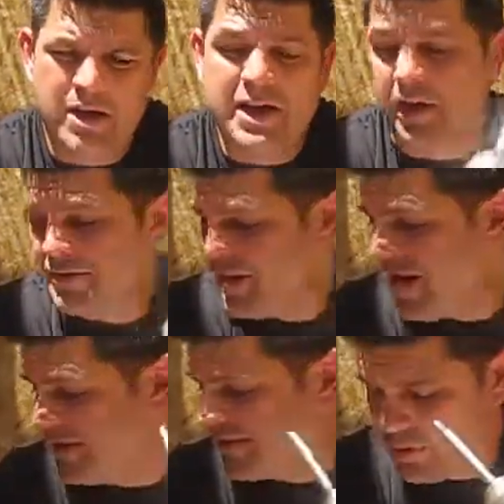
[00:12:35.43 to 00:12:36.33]
It also
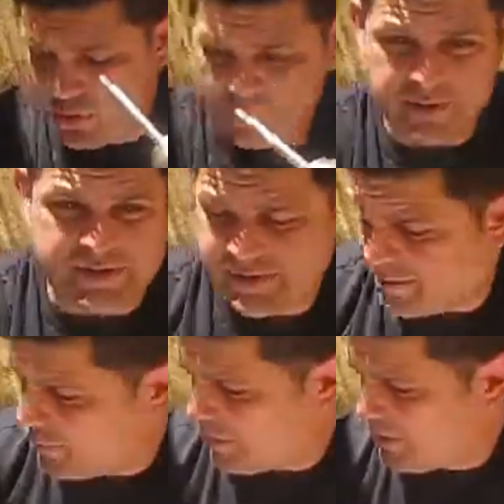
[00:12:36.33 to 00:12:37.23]
has, and this is
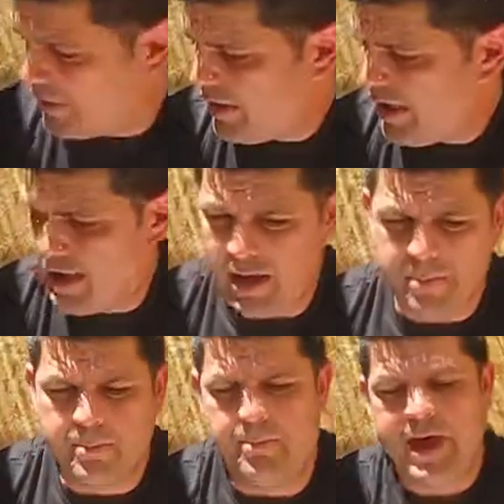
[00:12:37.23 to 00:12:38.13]
important, a
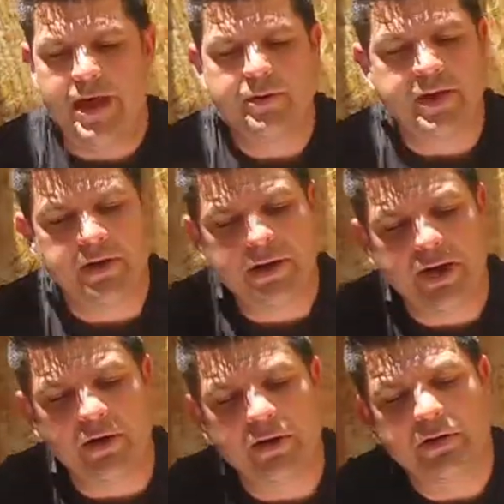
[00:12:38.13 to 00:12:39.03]
battery
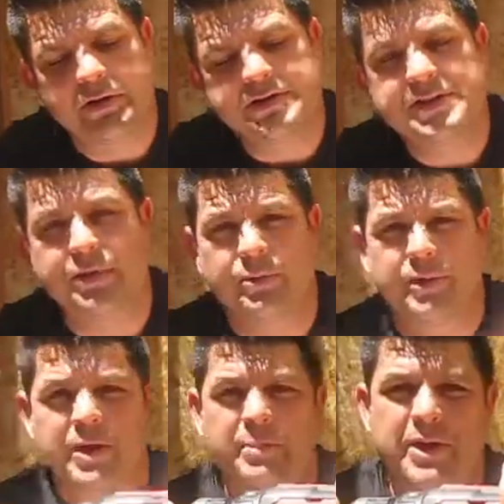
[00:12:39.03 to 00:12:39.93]
indicator, and you'll see it
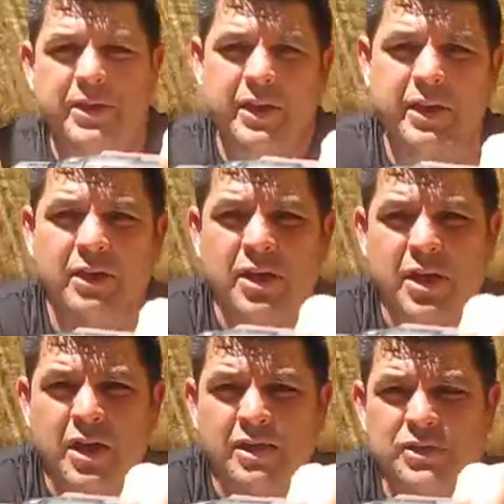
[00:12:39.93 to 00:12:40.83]
right about there.
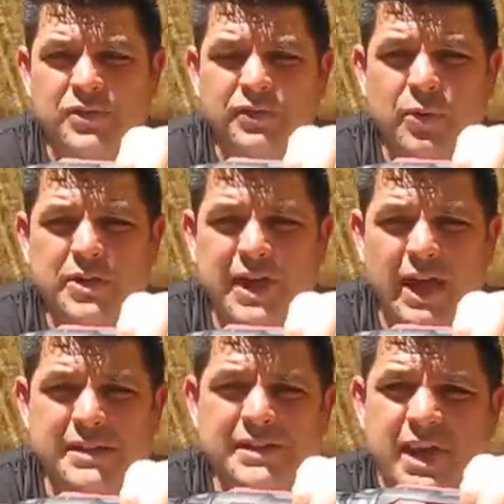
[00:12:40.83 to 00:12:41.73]
There's 4
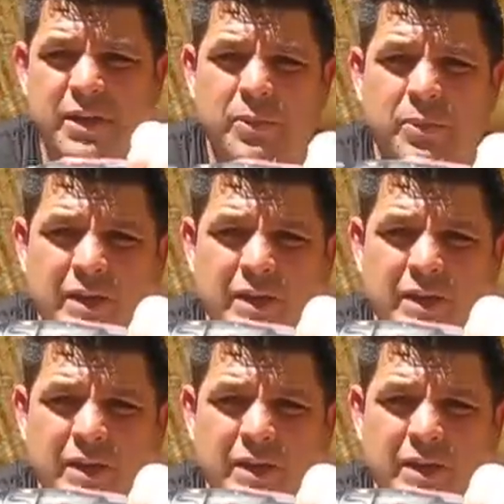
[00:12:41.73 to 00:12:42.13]
dots, and then